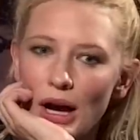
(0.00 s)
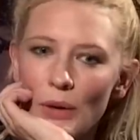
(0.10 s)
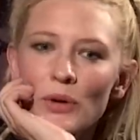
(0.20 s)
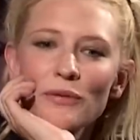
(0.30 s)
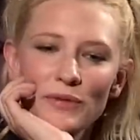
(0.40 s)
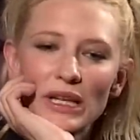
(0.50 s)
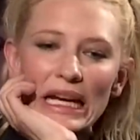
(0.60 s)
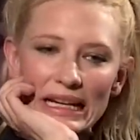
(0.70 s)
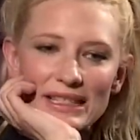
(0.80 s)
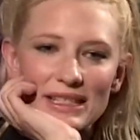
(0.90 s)
I want to feel
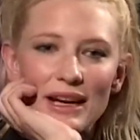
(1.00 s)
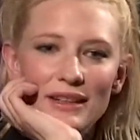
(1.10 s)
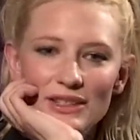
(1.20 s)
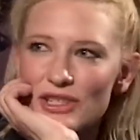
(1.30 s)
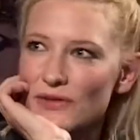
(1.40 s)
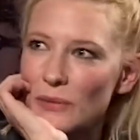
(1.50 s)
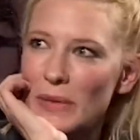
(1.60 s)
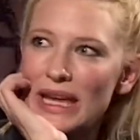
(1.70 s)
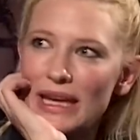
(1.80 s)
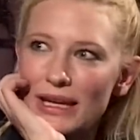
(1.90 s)
like it's done just for
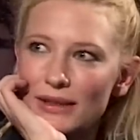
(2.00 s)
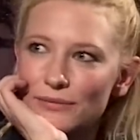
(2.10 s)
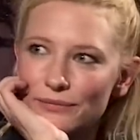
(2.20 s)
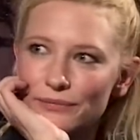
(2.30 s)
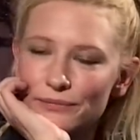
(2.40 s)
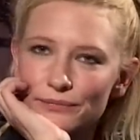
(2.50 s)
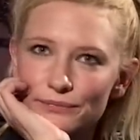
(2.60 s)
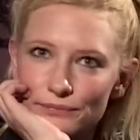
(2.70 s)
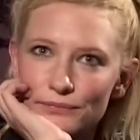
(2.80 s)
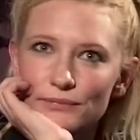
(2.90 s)
me.
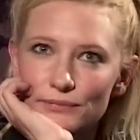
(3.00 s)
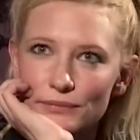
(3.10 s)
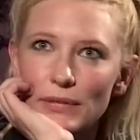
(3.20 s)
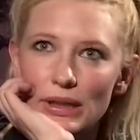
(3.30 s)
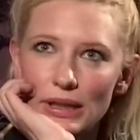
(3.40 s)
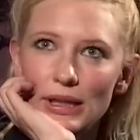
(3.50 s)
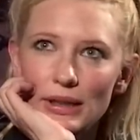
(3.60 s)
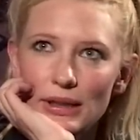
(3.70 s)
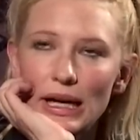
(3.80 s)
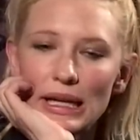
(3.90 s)
Mm-hmm.
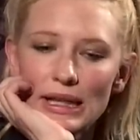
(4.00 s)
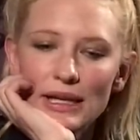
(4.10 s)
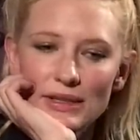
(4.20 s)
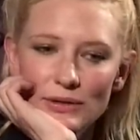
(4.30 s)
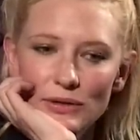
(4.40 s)
uh, and I think it's